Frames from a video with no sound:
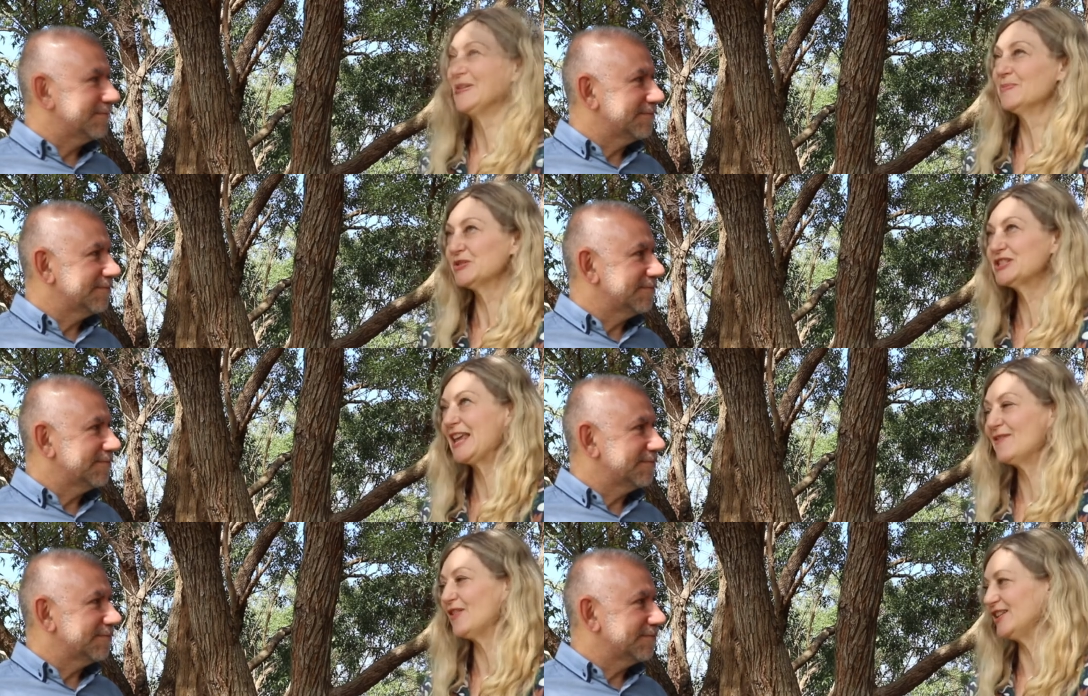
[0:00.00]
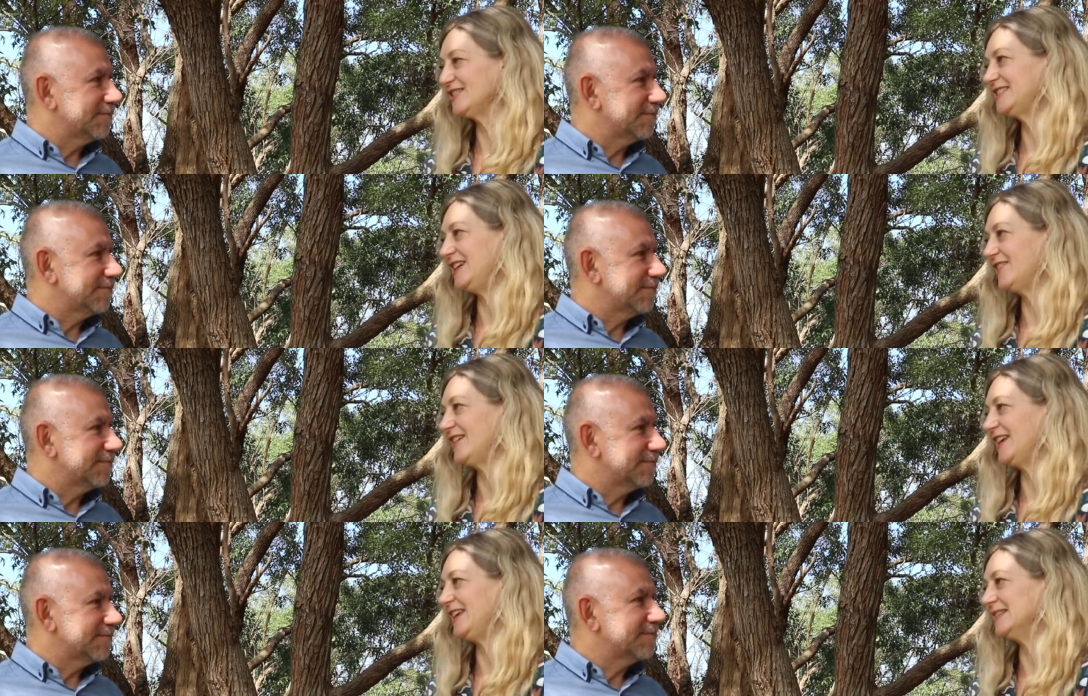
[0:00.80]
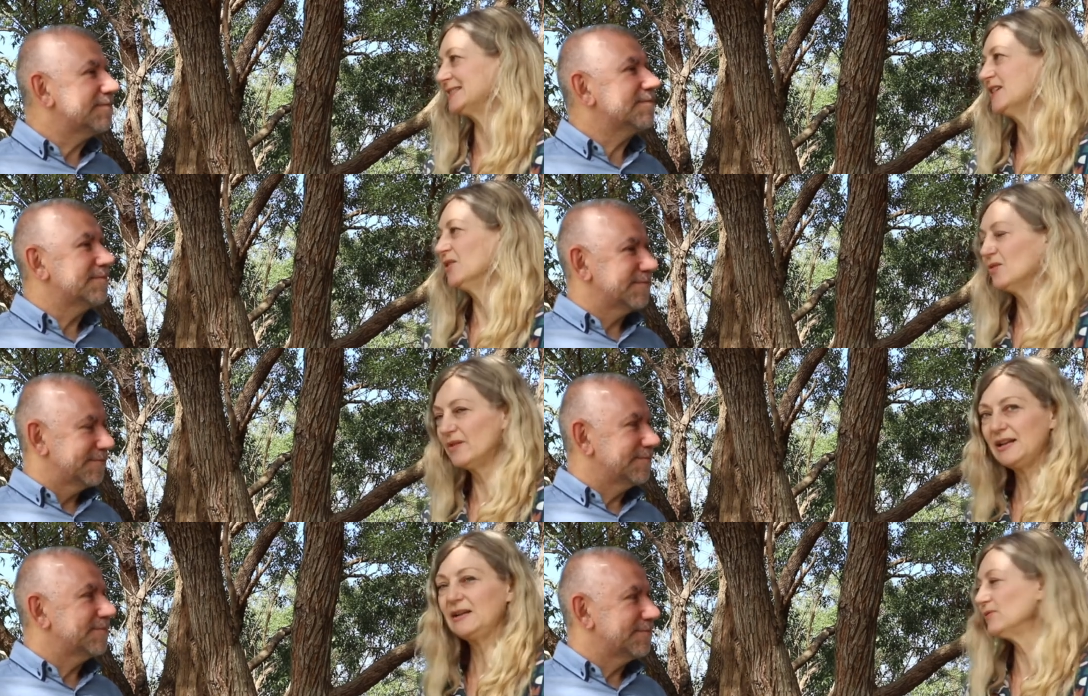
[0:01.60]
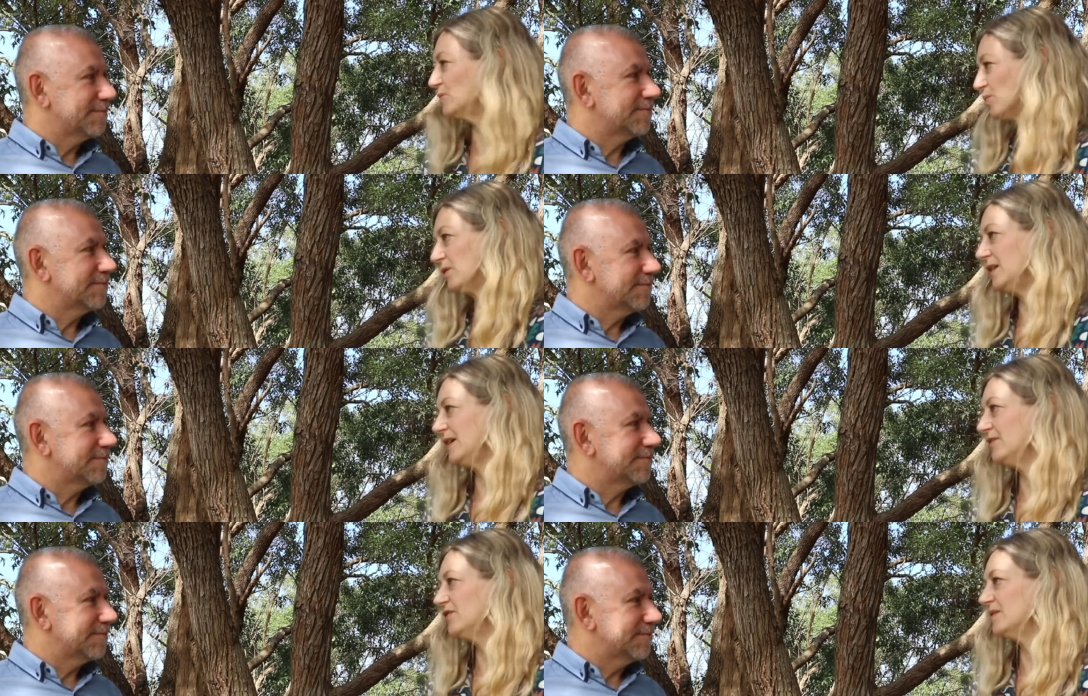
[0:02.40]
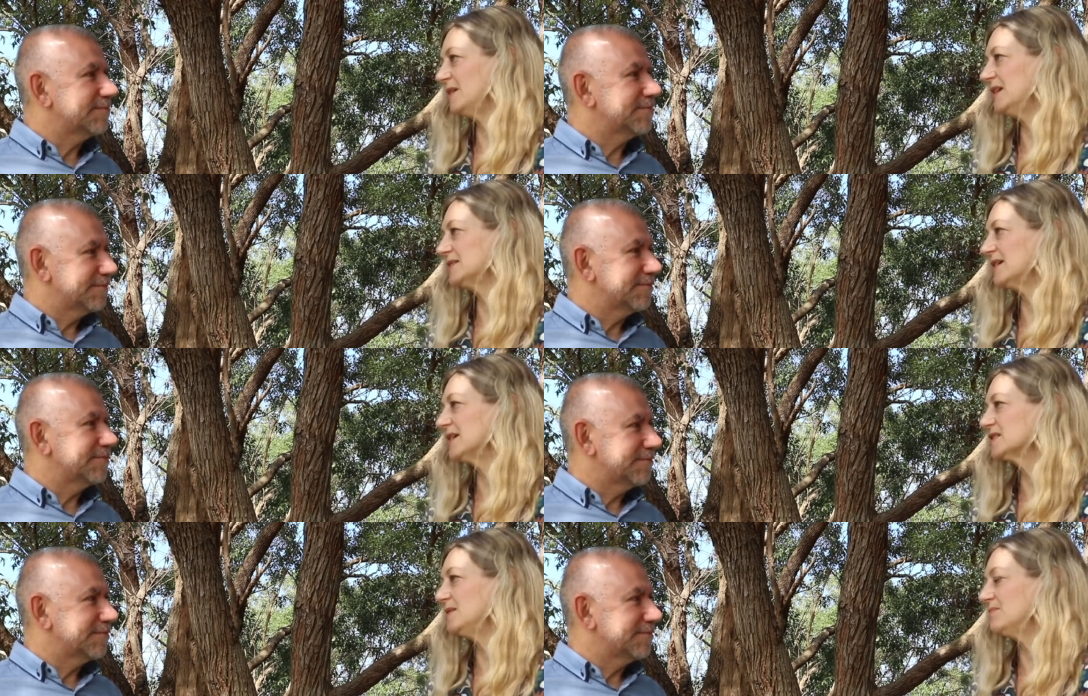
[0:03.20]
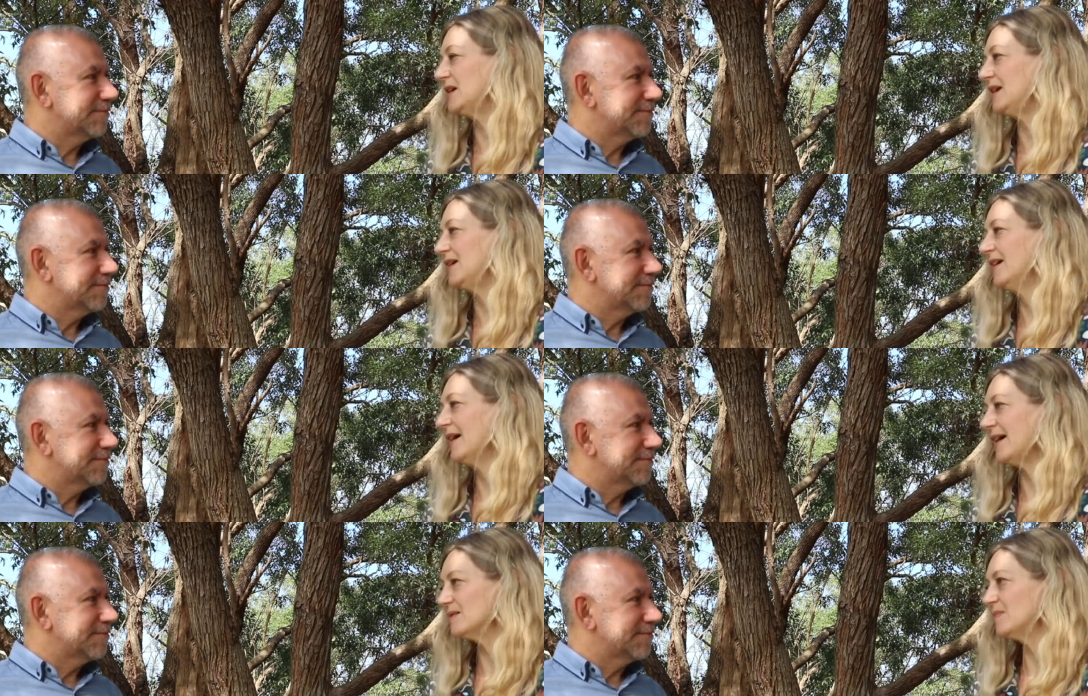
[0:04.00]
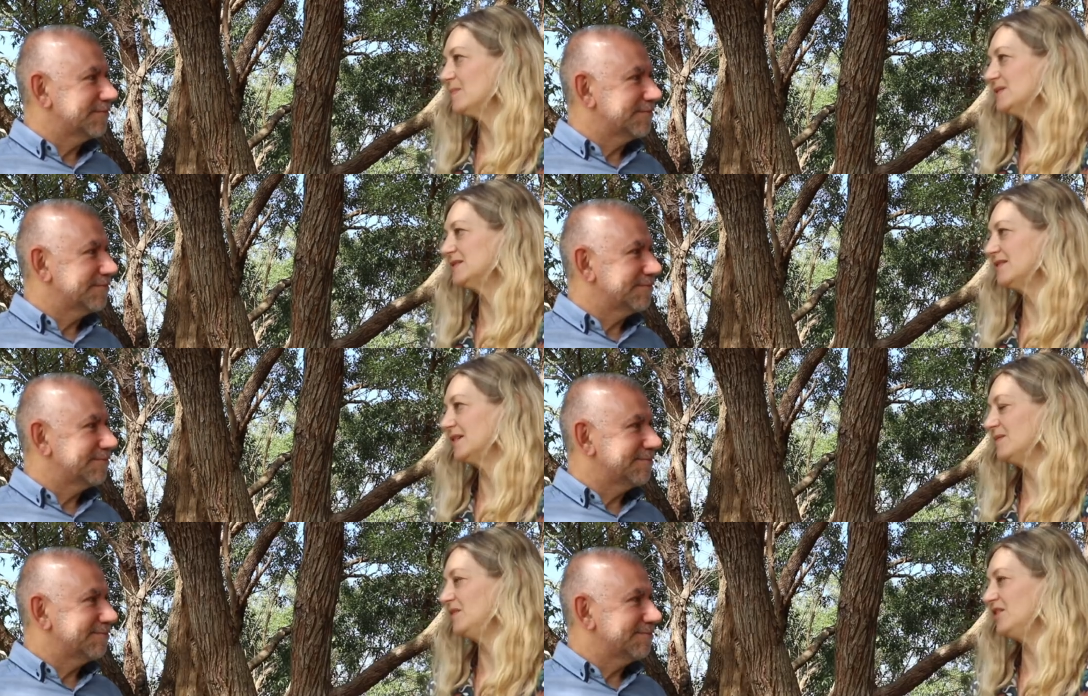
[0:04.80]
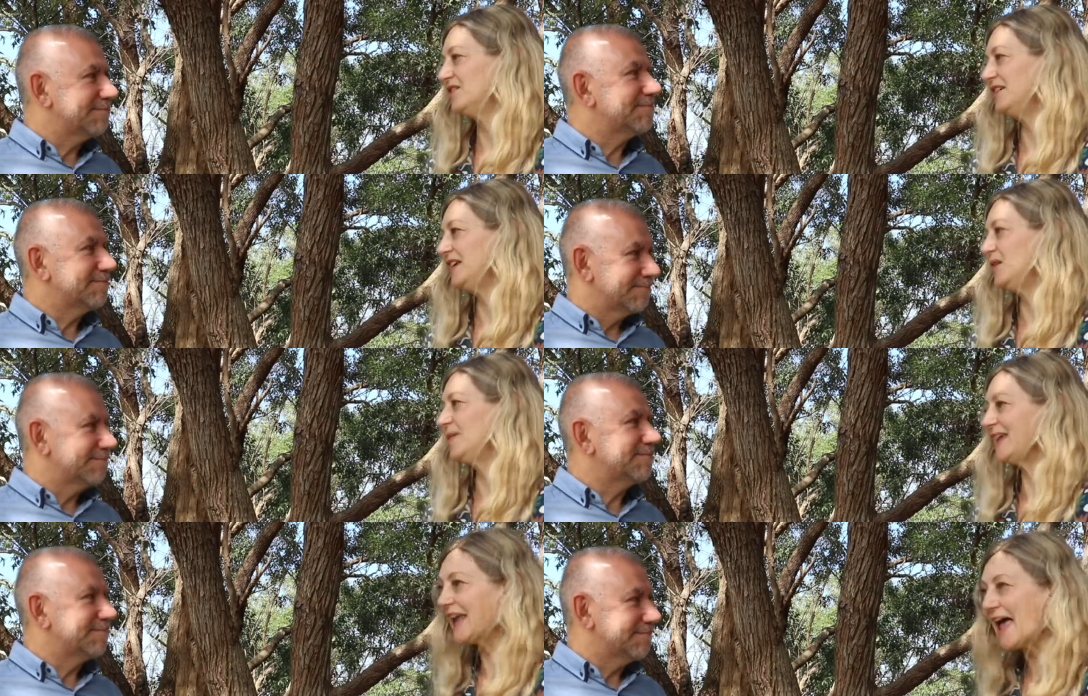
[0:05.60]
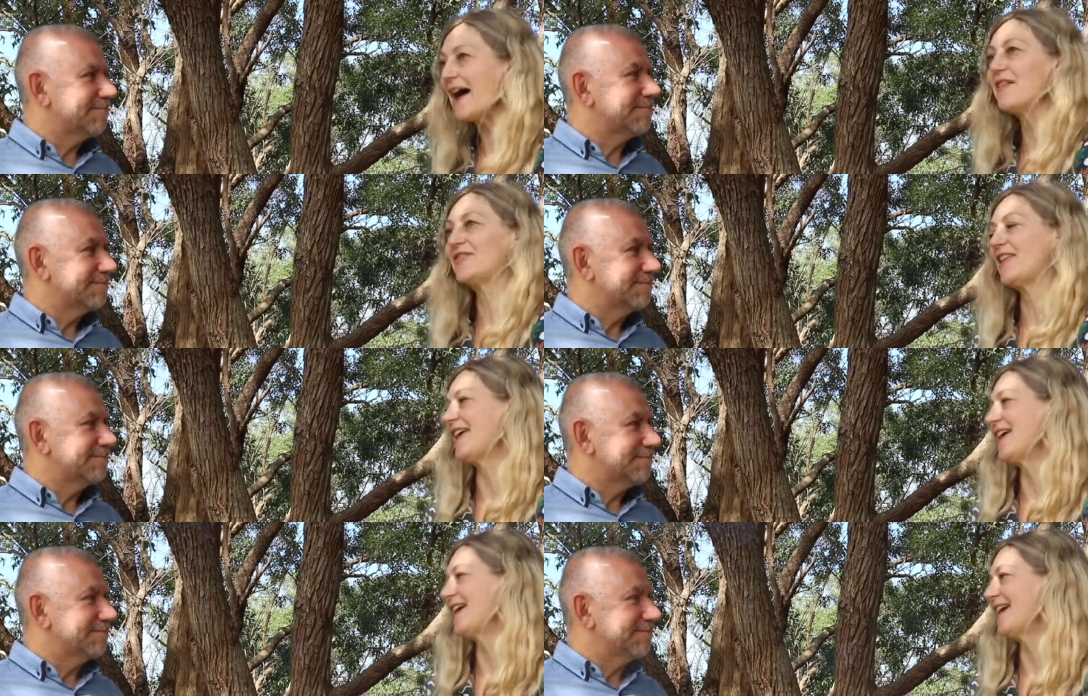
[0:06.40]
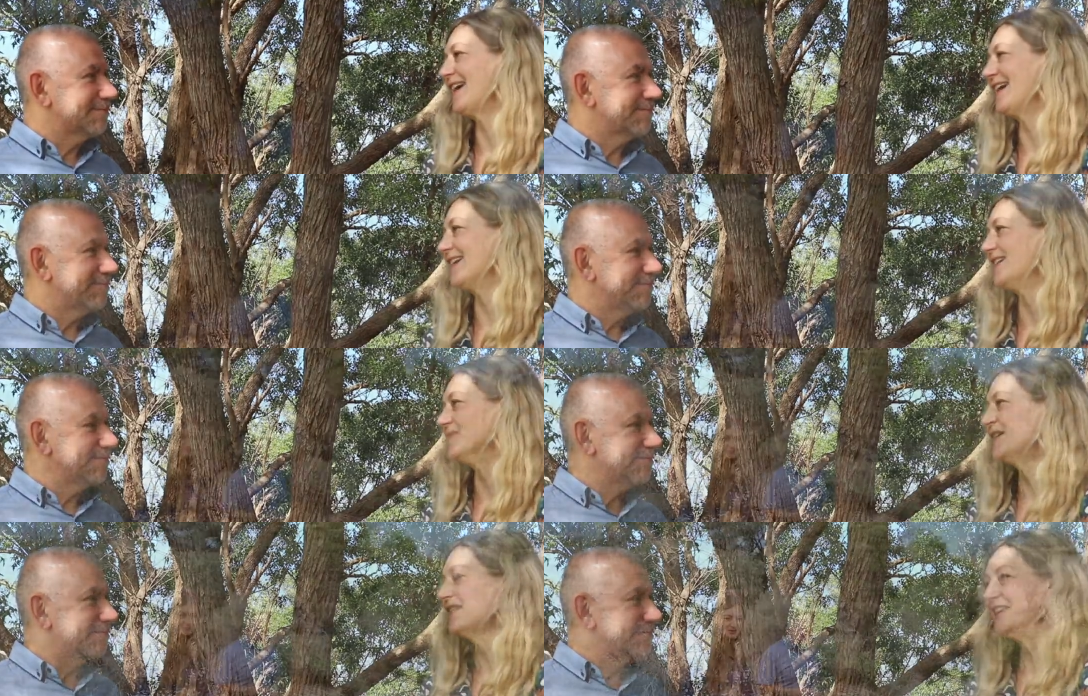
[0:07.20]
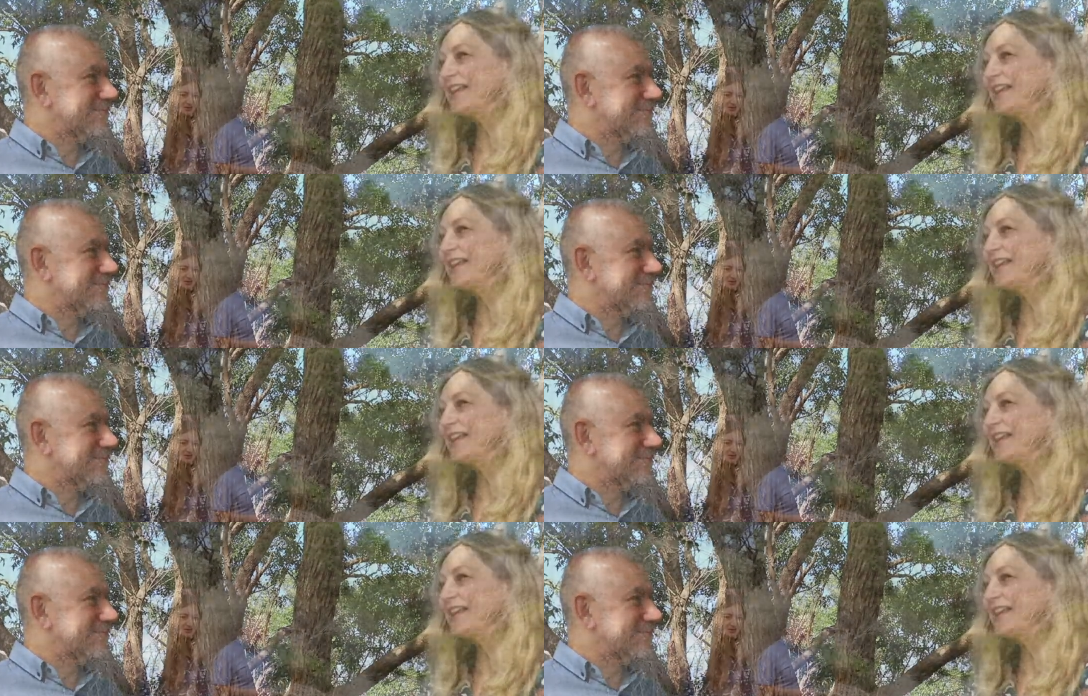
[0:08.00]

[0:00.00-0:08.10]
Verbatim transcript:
Speaker 1: Bush care volunteering is really rewarding for me because I actually meet other members of the community. We get out there. Um, I think